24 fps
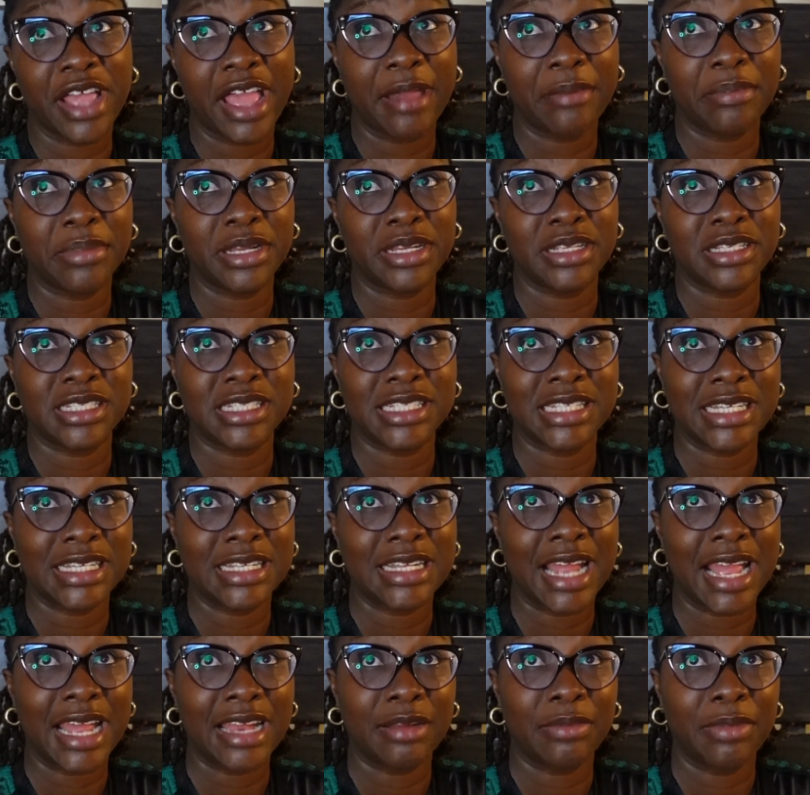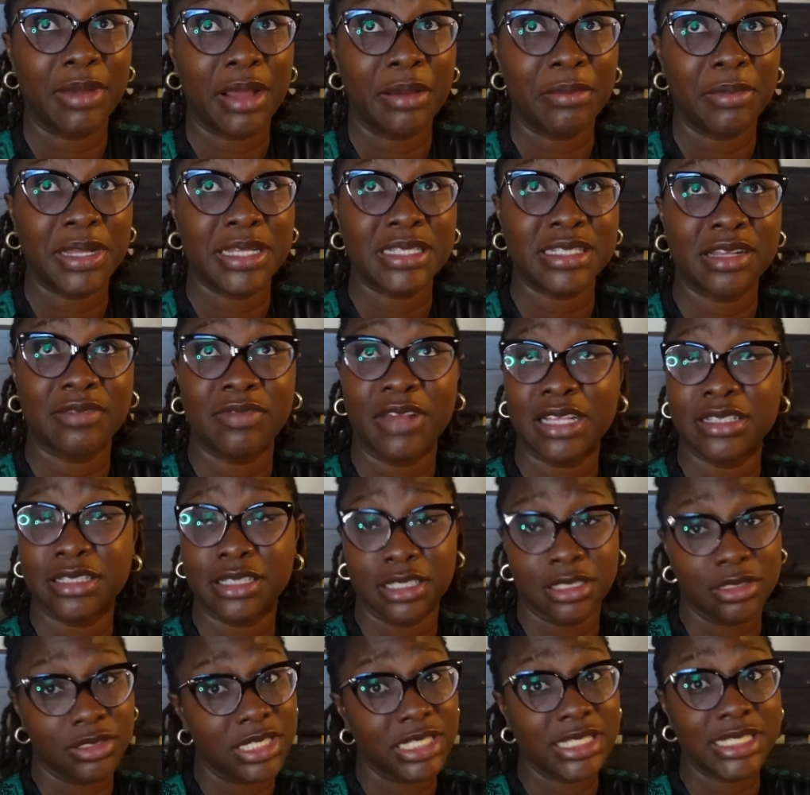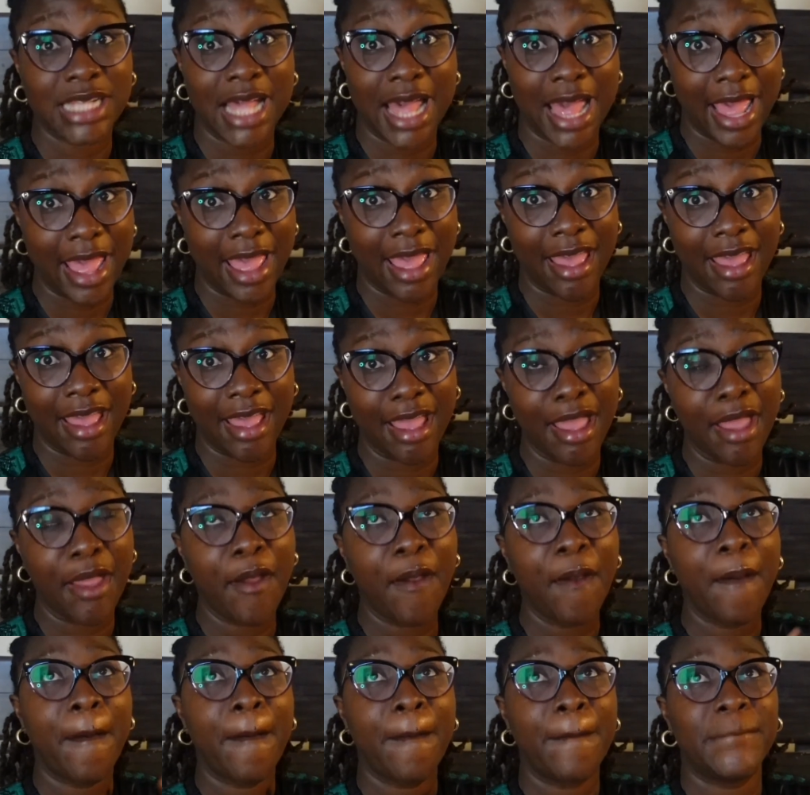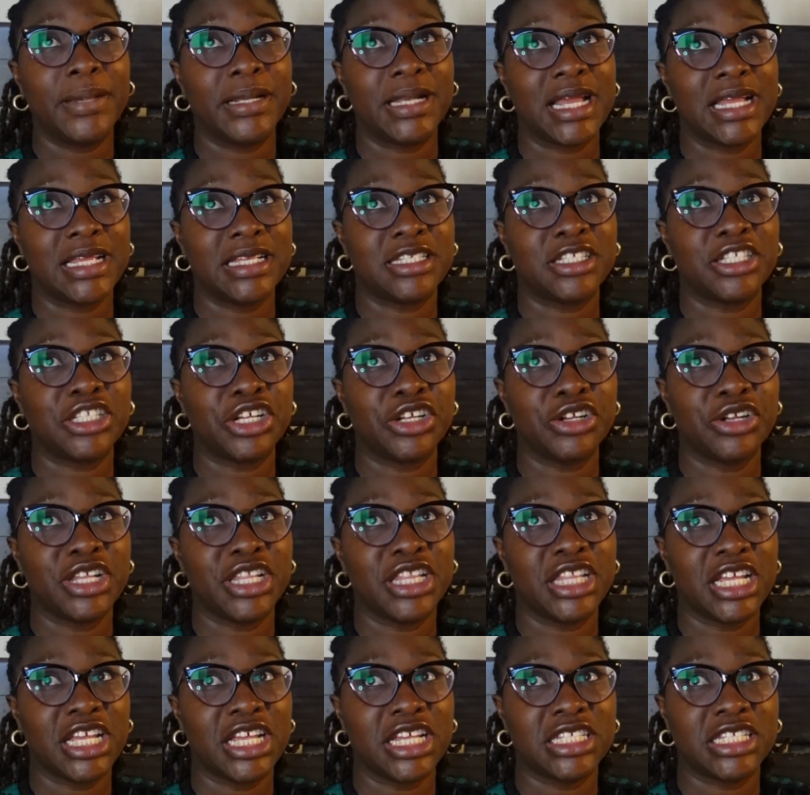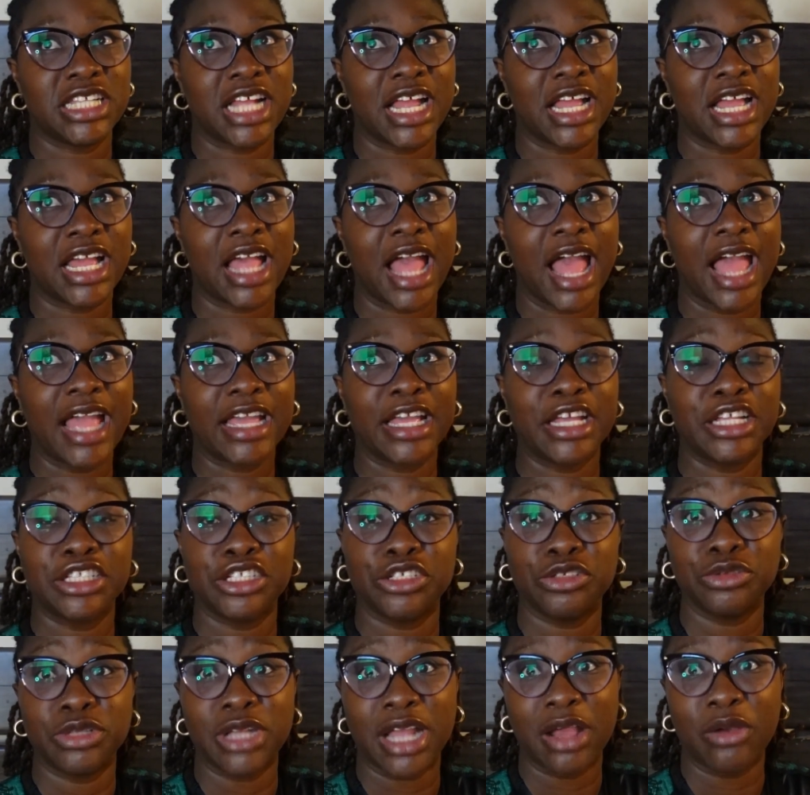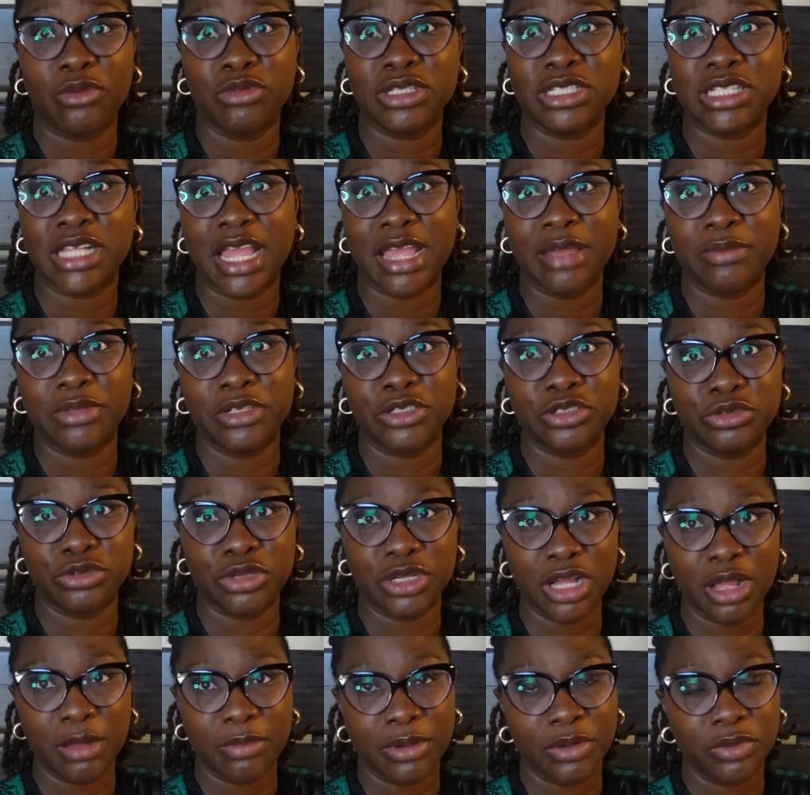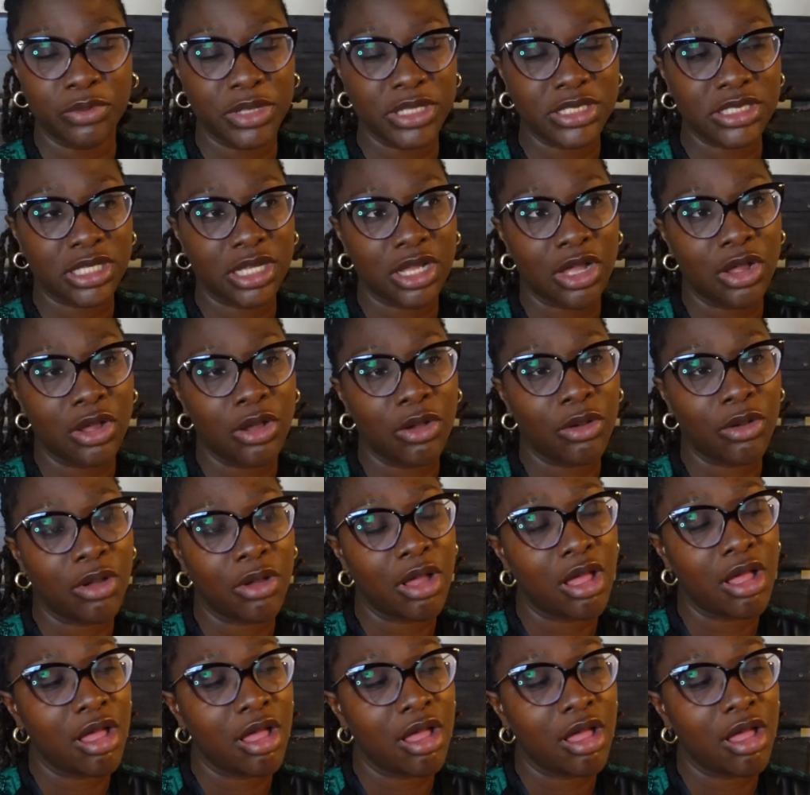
happy to see that about myself. I still get tired, but certain things I can do that I wasn't able to do a couple of weeks ago.